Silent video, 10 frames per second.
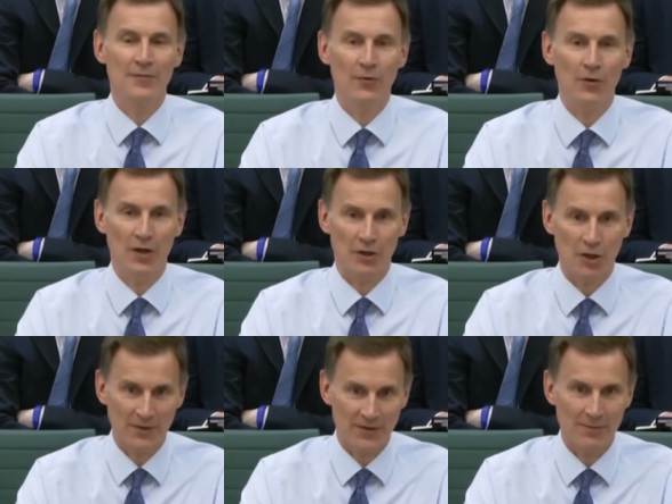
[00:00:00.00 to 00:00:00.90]
for a
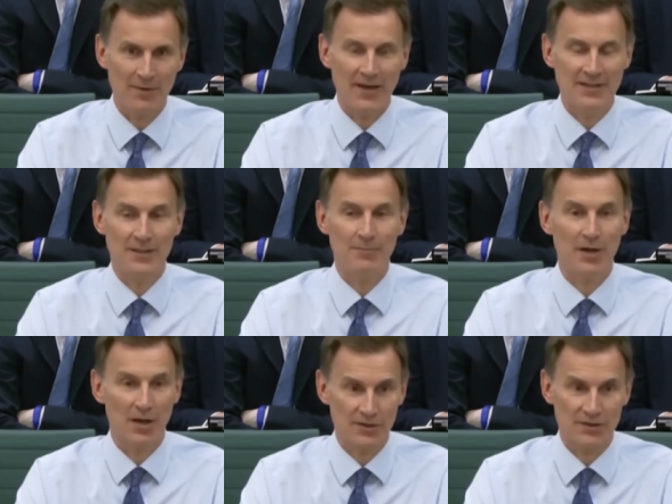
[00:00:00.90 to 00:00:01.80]
comment they made in the
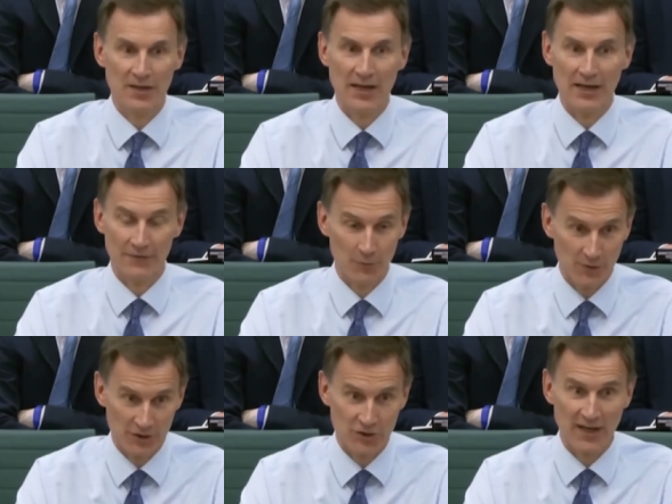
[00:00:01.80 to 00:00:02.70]
past and for
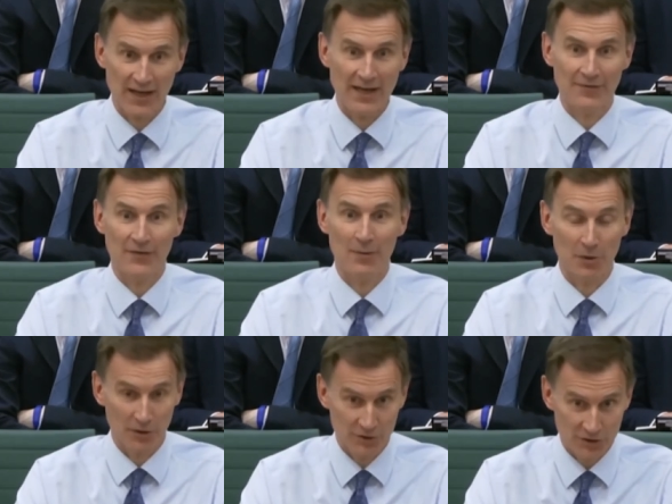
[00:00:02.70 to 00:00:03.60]
which they have
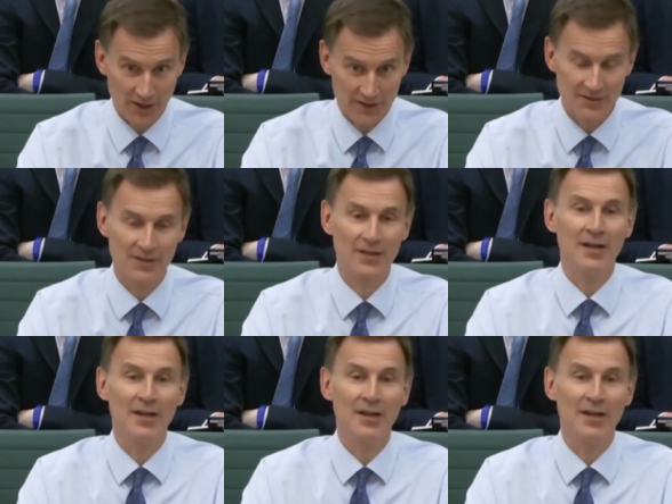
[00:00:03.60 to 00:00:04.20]
apologised.